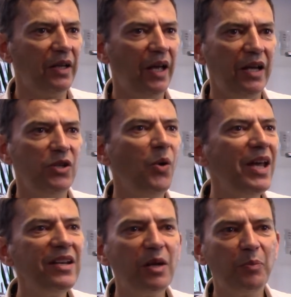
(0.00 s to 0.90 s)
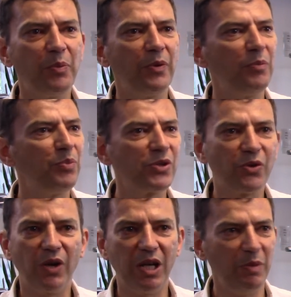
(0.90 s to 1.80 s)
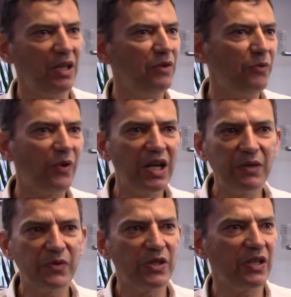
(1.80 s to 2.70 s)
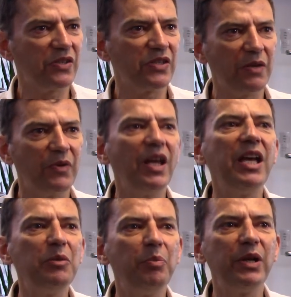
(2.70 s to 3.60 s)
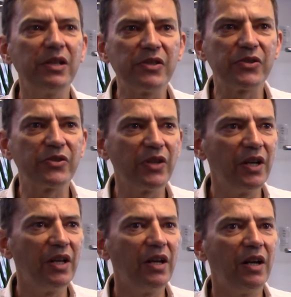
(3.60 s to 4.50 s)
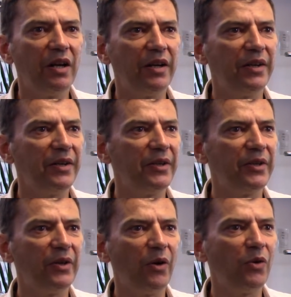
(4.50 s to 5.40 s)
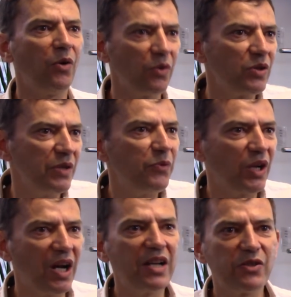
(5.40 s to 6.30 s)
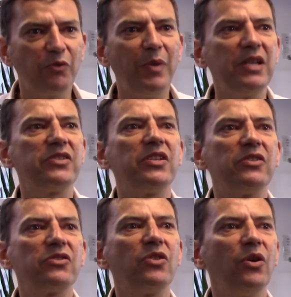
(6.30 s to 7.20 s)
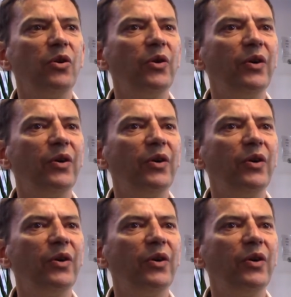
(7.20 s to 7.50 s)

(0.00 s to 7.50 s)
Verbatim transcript: and you end up prescribing five, six, seven, eight pills uh, or, or, different kinds of medicine. So,